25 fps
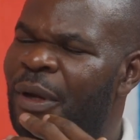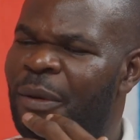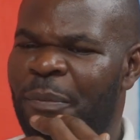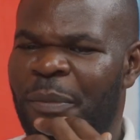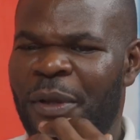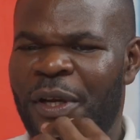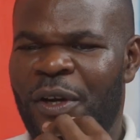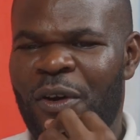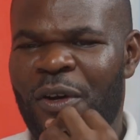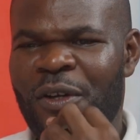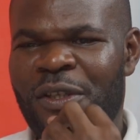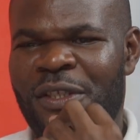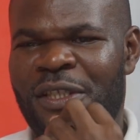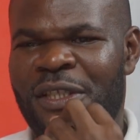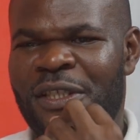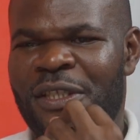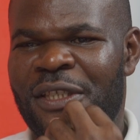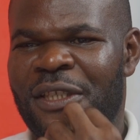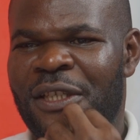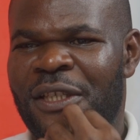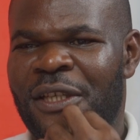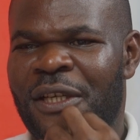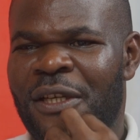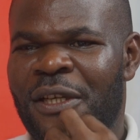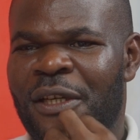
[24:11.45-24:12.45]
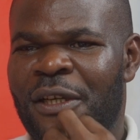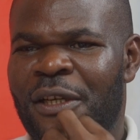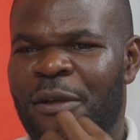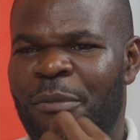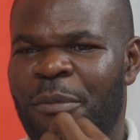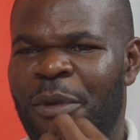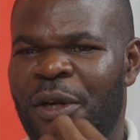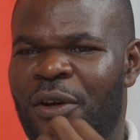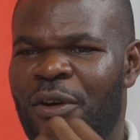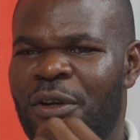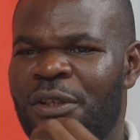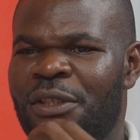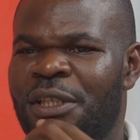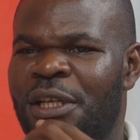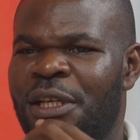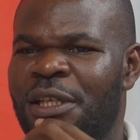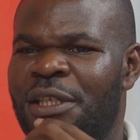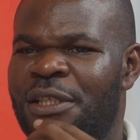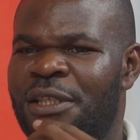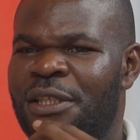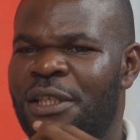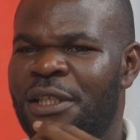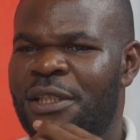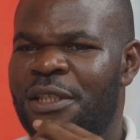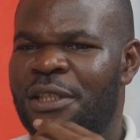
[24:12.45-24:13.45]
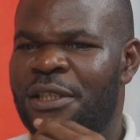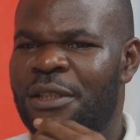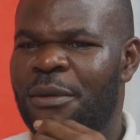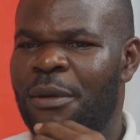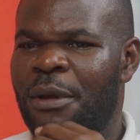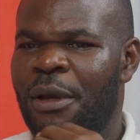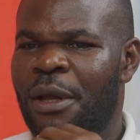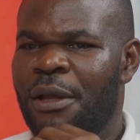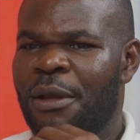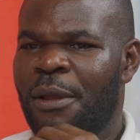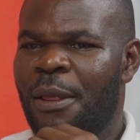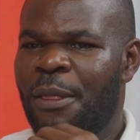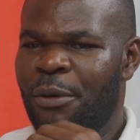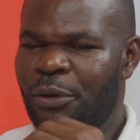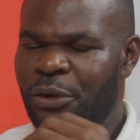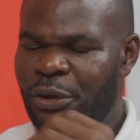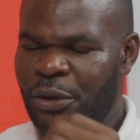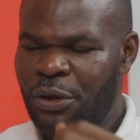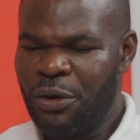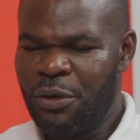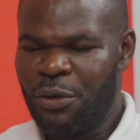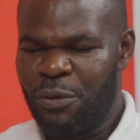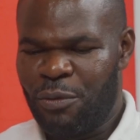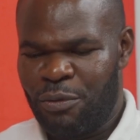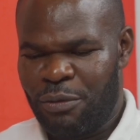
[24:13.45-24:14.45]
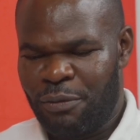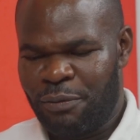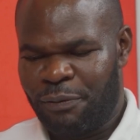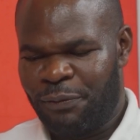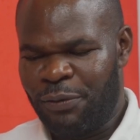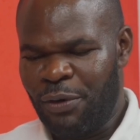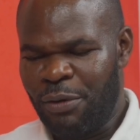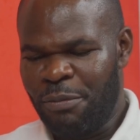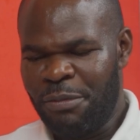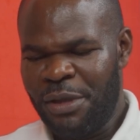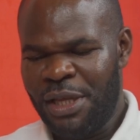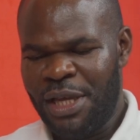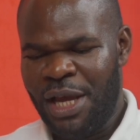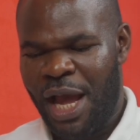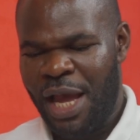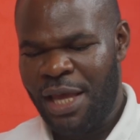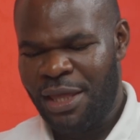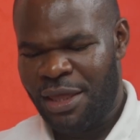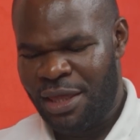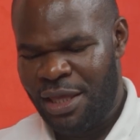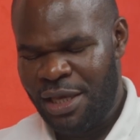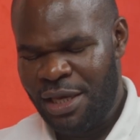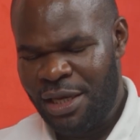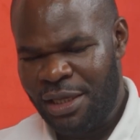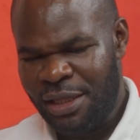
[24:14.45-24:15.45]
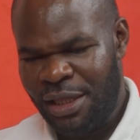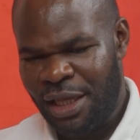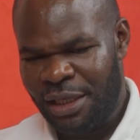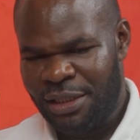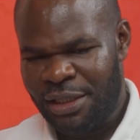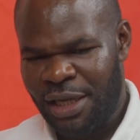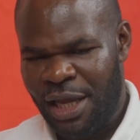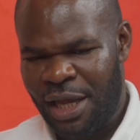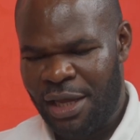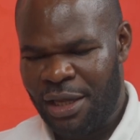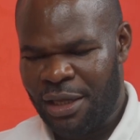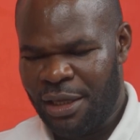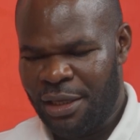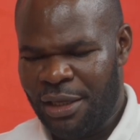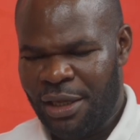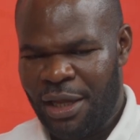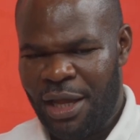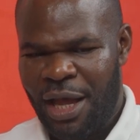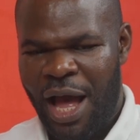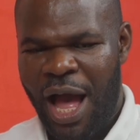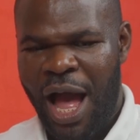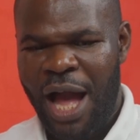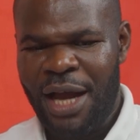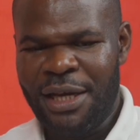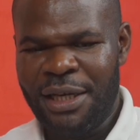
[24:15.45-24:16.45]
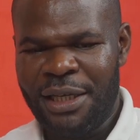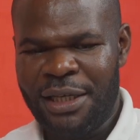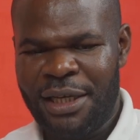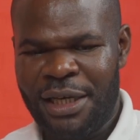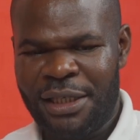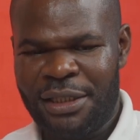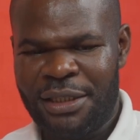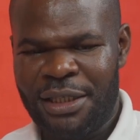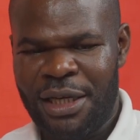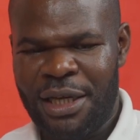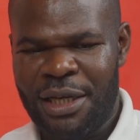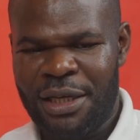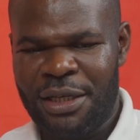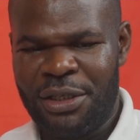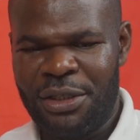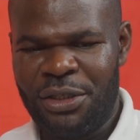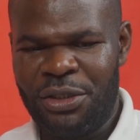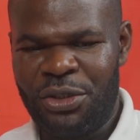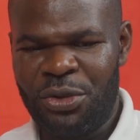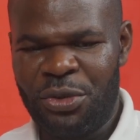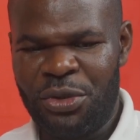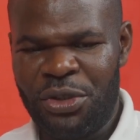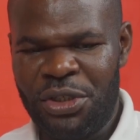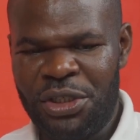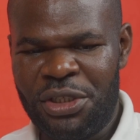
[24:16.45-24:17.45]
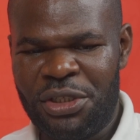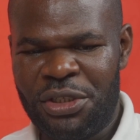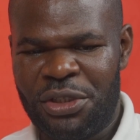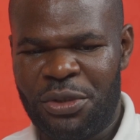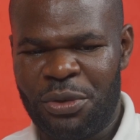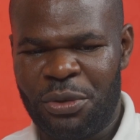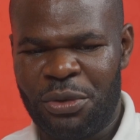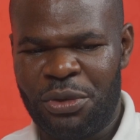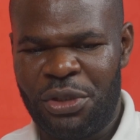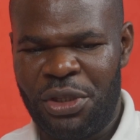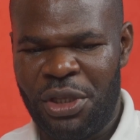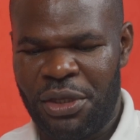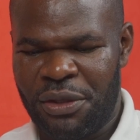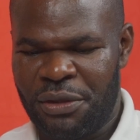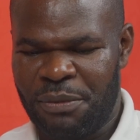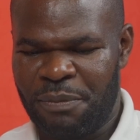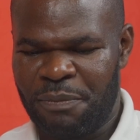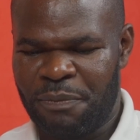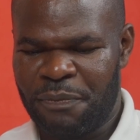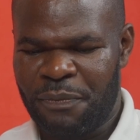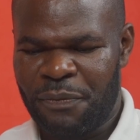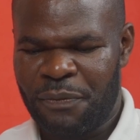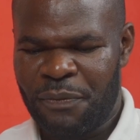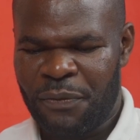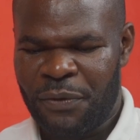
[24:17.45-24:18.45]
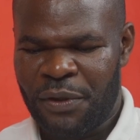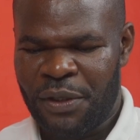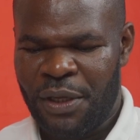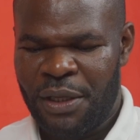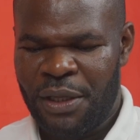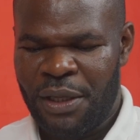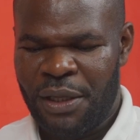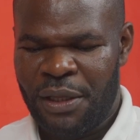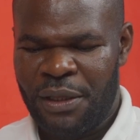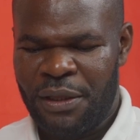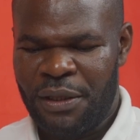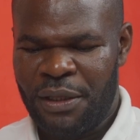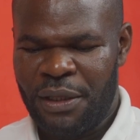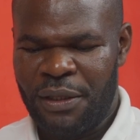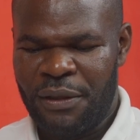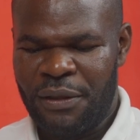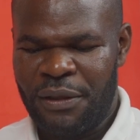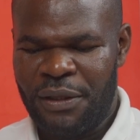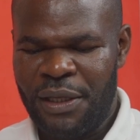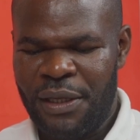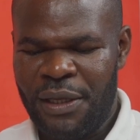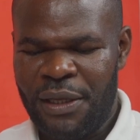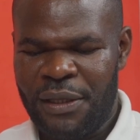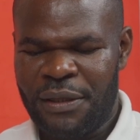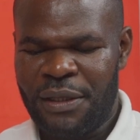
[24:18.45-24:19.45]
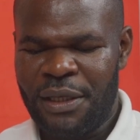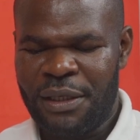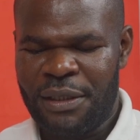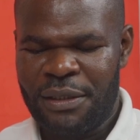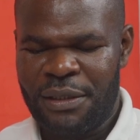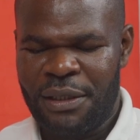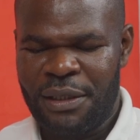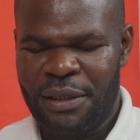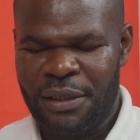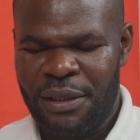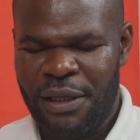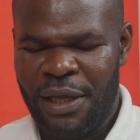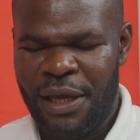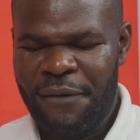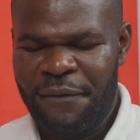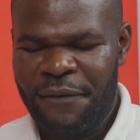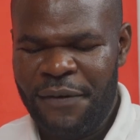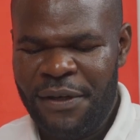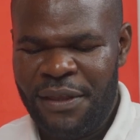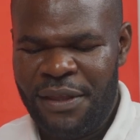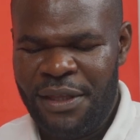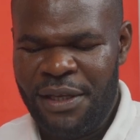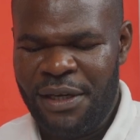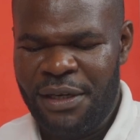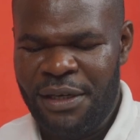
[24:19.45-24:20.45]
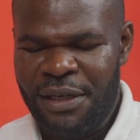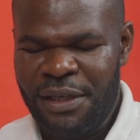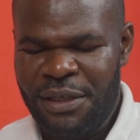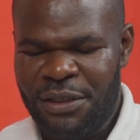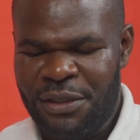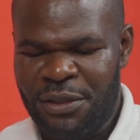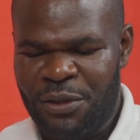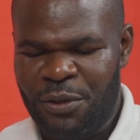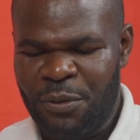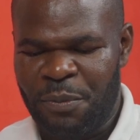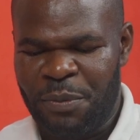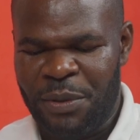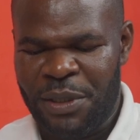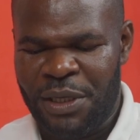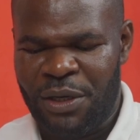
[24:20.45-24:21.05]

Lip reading: Because it's just, for me, I think that agriculture, you need to, the everything needs to